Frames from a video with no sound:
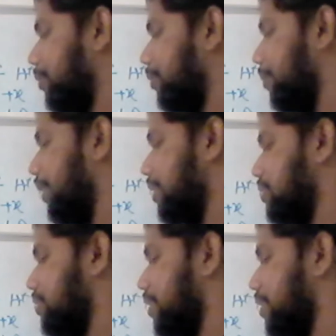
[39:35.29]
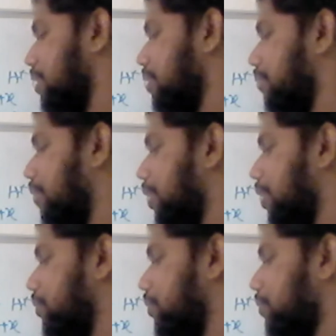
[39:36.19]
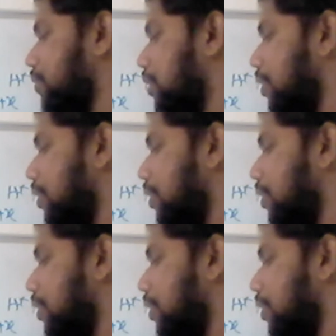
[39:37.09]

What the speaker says: will be minus 3, 1 into.